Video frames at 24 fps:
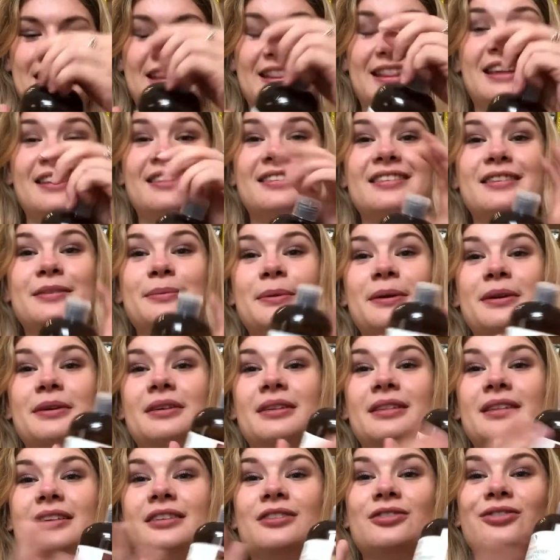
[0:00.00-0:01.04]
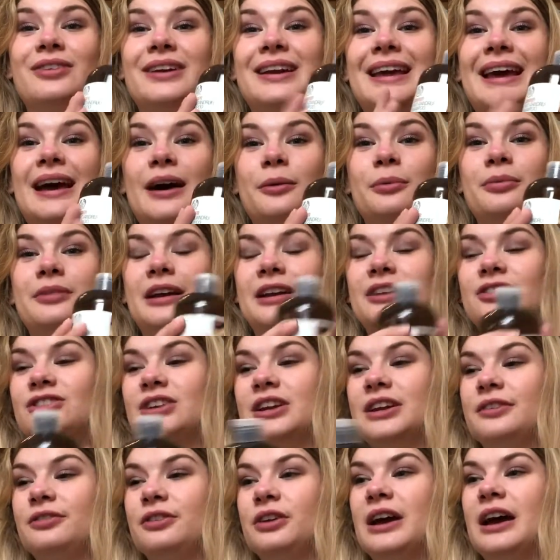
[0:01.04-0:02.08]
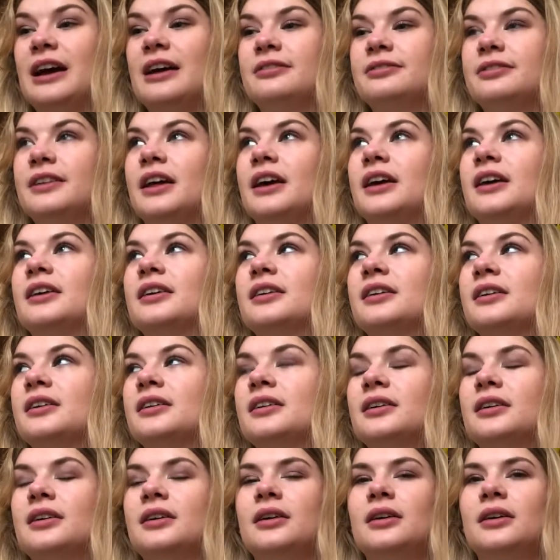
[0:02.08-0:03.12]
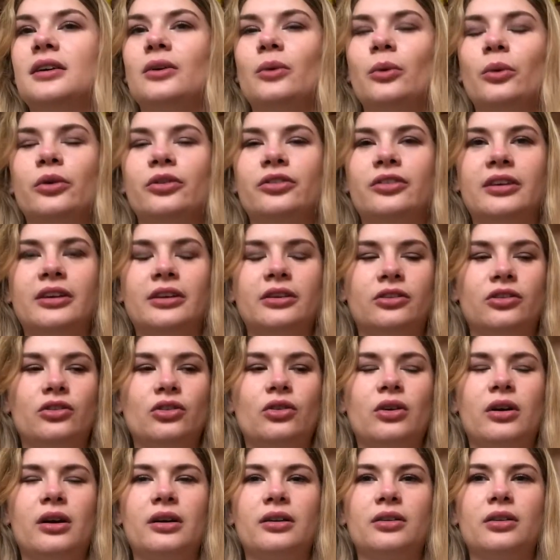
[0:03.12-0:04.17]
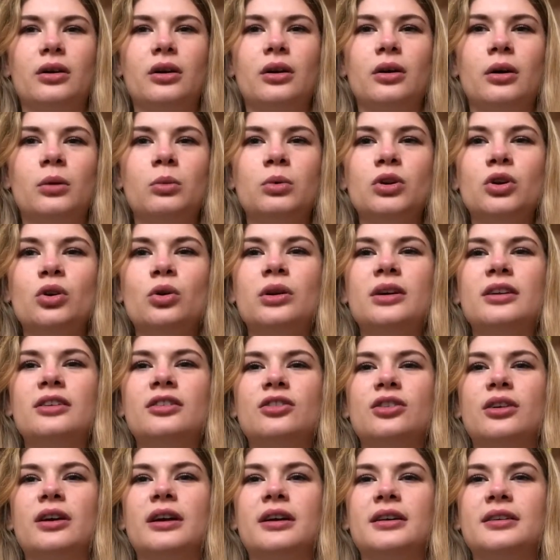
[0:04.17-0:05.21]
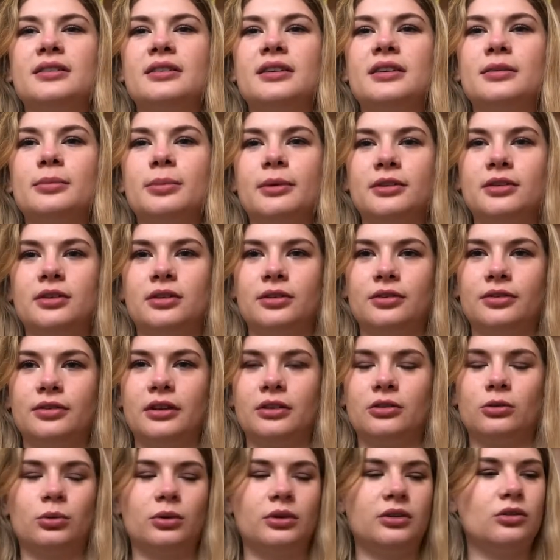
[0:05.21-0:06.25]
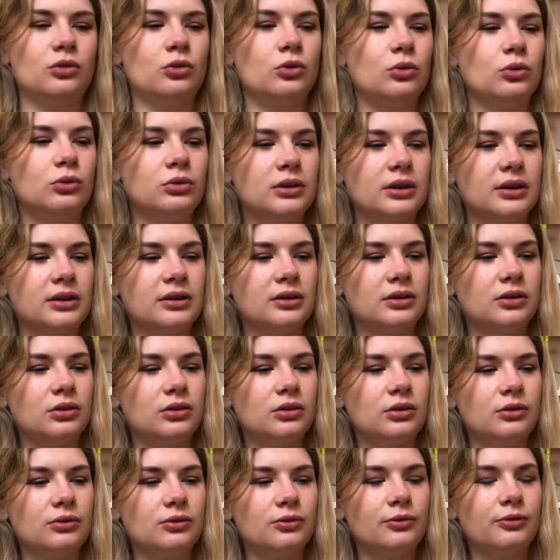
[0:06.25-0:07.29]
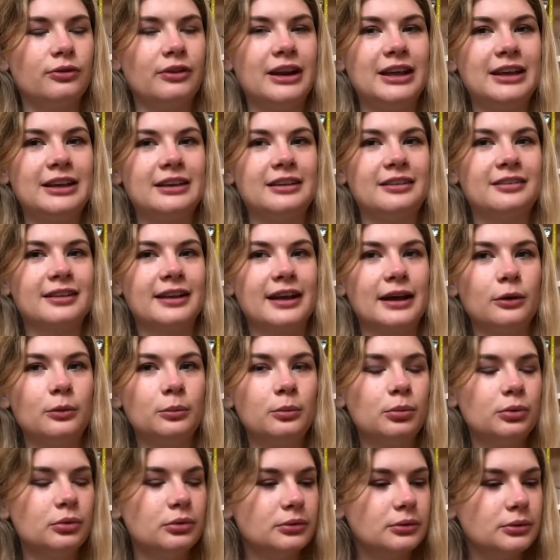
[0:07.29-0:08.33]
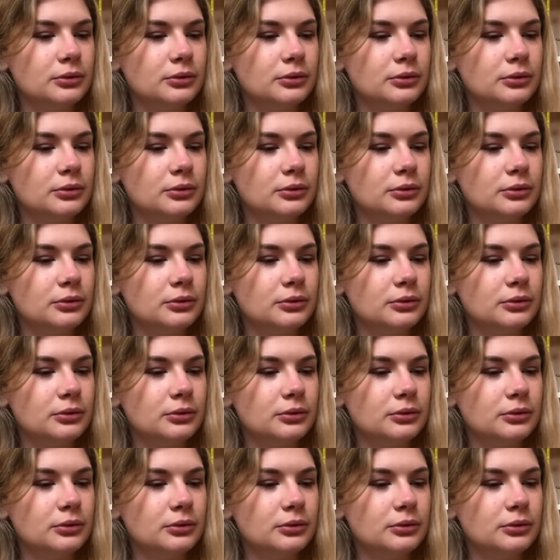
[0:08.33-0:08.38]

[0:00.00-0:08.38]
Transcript: This is, this really helps actually. If you have like, what's it? Psori I want to call it psoriasis, but I don't know if that's what it's called. Like flaky scalp.